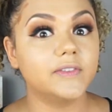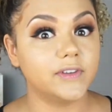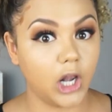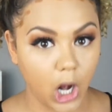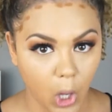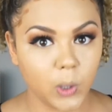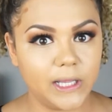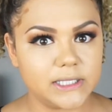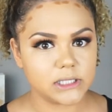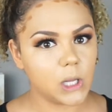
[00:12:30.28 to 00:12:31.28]

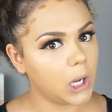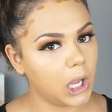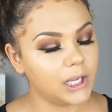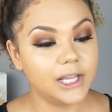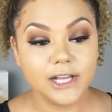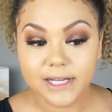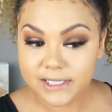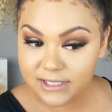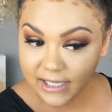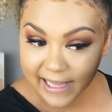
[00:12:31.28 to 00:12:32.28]
flawless, okay,
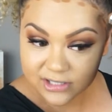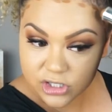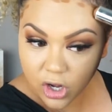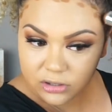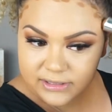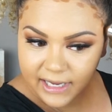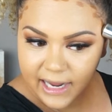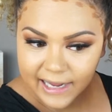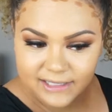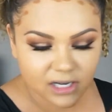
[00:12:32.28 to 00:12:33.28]
to last all day,
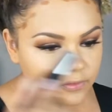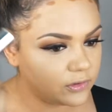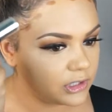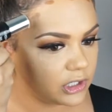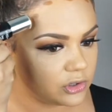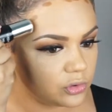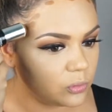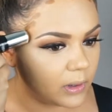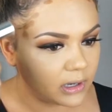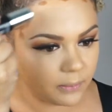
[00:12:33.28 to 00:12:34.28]
I definitely do
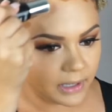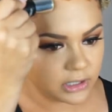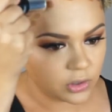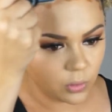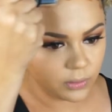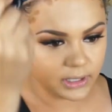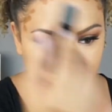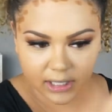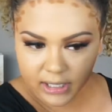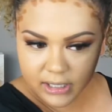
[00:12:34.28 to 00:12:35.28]
recommend
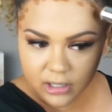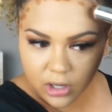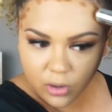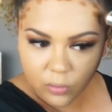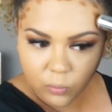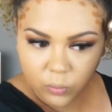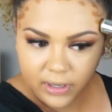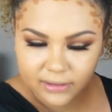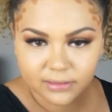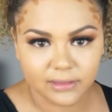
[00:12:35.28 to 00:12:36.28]
going in
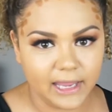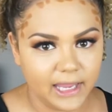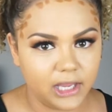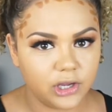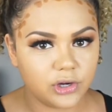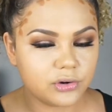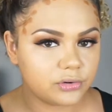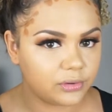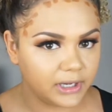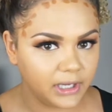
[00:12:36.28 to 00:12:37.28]
with a
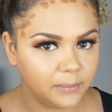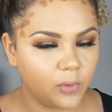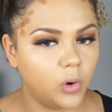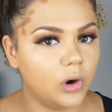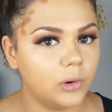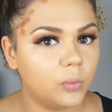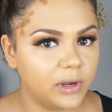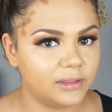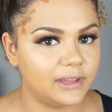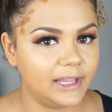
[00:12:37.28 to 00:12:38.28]
cream or
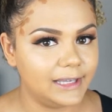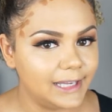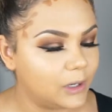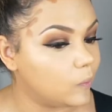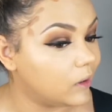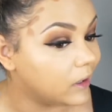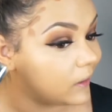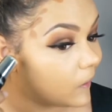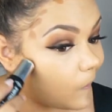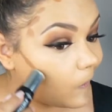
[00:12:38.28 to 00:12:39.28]
with a
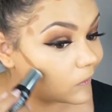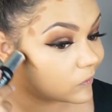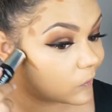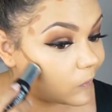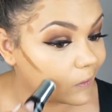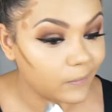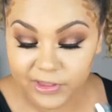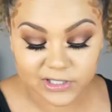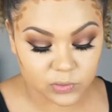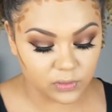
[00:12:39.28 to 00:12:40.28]
liquid contour.
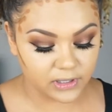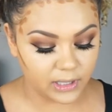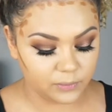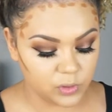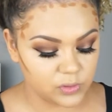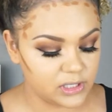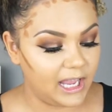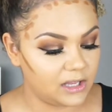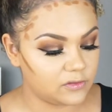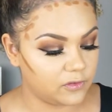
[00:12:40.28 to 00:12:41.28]
This one that I'm using
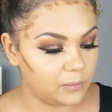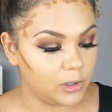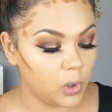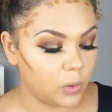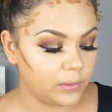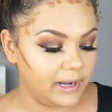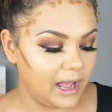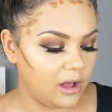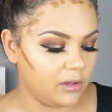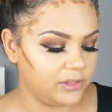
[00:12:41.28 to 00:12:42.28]
is from
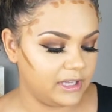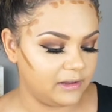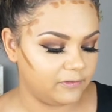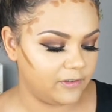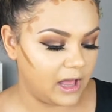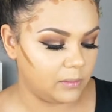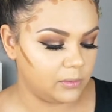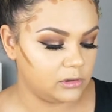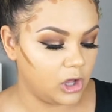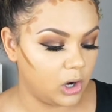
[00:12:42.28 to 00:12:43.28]
L'Oreal, the
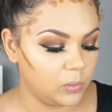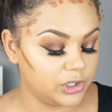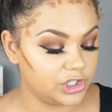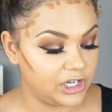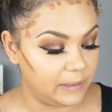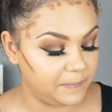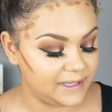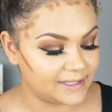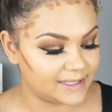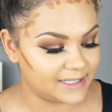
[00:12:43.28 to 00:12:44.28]
Infallible Longwear
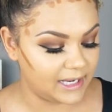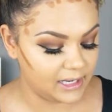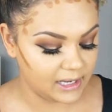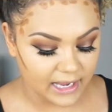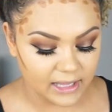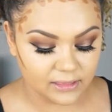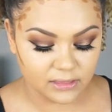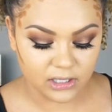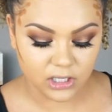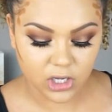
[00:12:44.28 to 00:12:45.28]
Shaping Stick, and
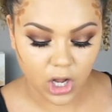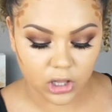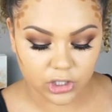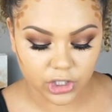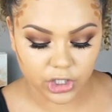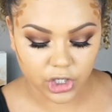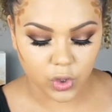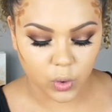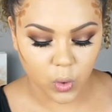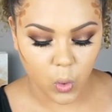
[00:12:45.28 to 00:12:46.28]
the color
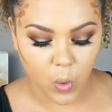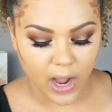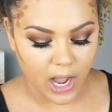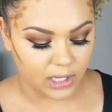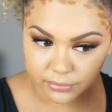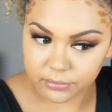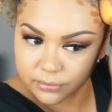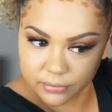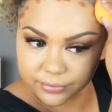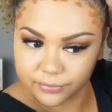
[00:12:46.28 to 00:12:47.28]
Cocoa.
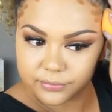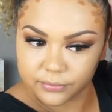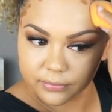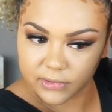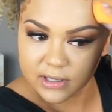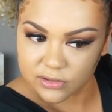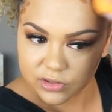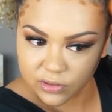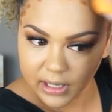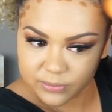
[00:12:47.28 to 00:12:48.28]

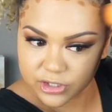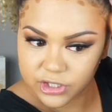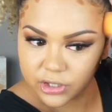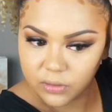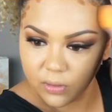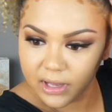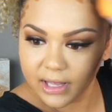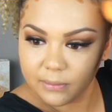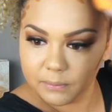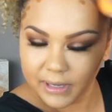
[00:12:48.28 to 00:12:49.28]
So now I'm just gonna go
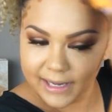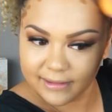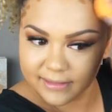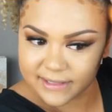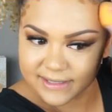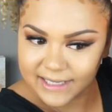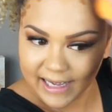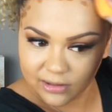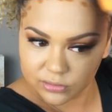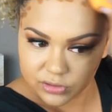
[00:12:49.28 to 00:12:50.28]
ahead and blend this
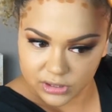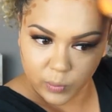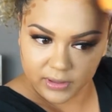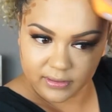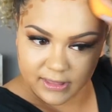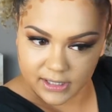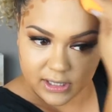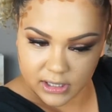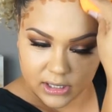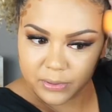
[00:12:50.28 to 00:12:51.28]
out with
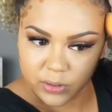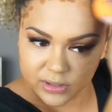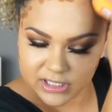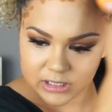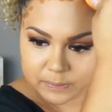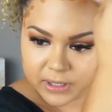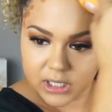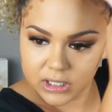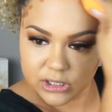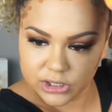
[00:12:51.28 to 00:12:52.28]
the beauty
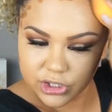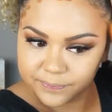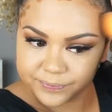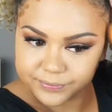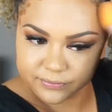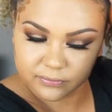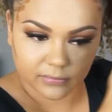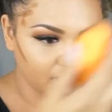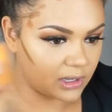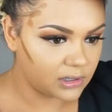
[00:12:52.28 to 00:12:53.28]
sponge. Because
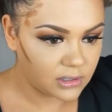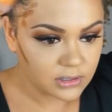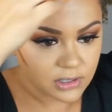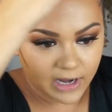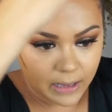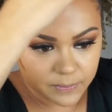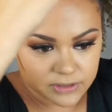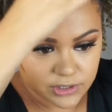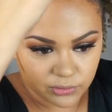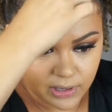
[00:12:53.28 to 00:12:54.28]
I don't know if it's ever happened
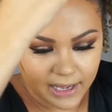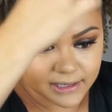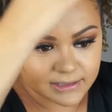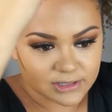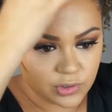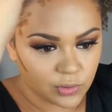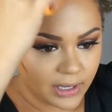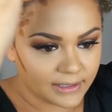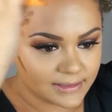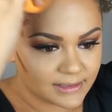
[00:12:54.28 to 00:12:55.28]
to you guys. You
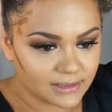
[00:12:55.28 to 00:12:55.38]
guys